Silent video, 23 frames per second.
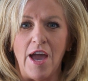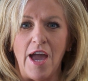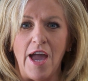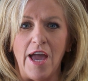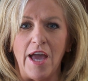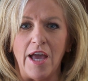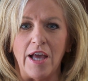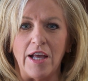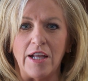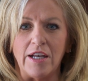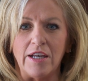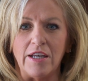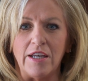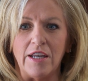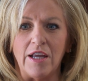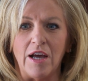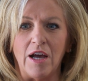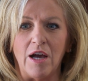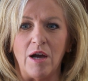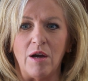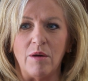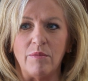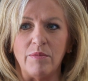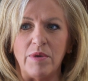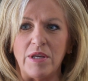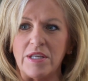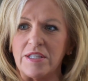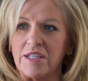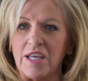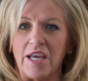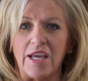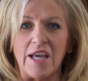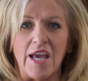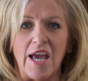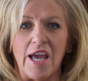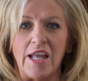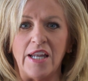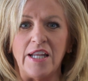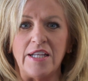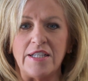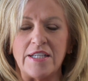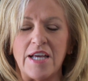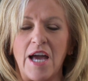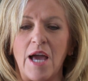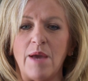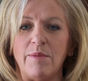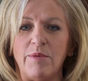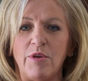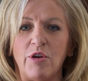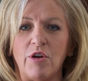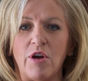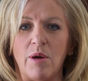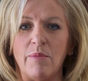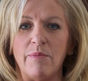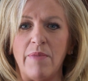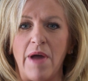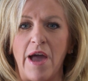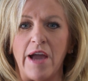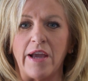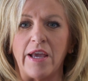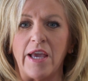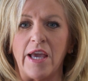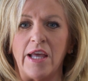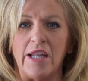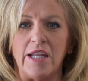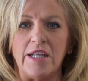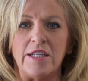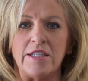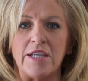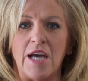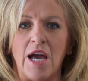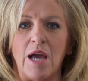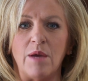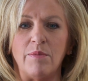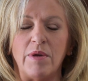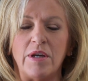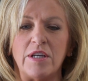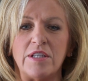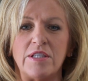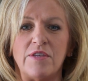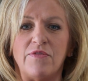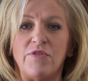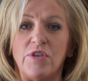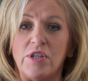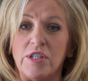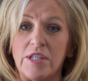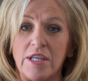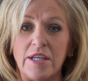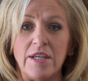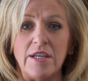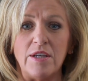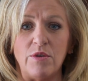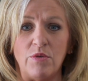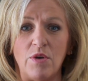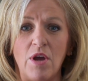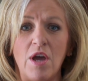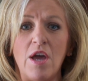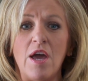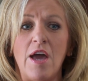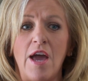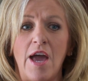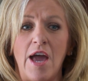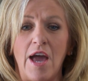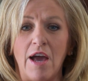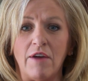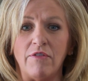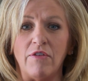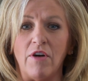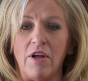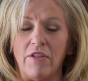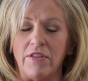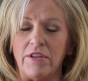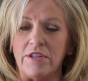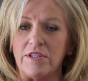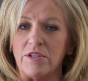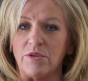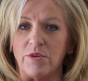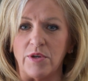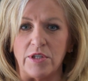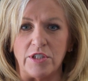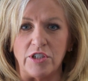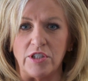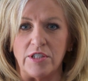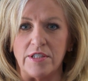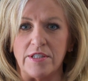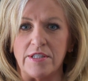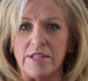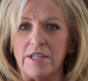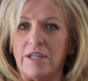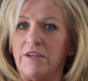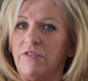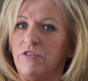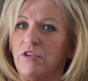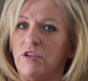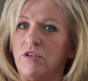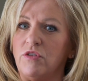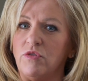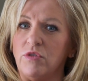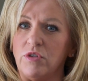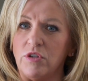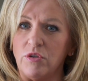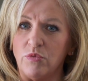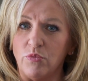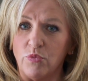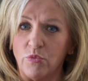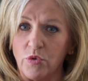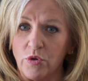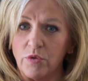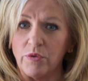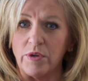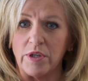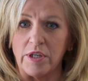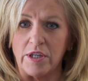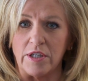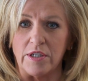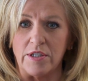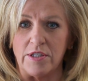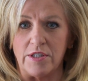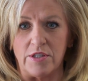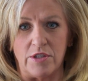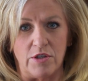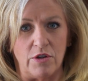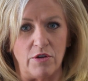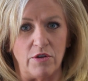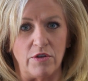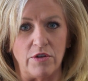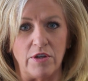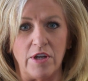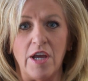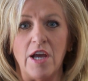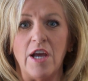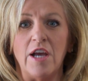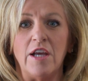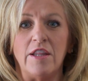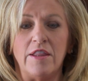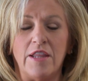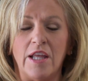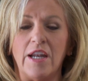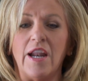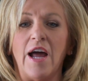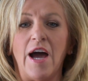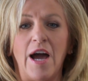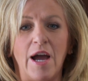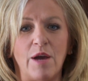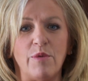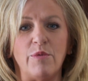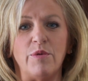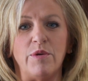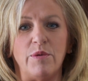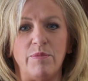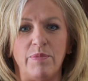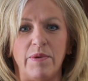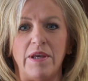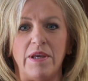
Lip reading: And he's like, anytime, you come back anytime, because if you didn't have all these questions and if you weren't concerned, then I would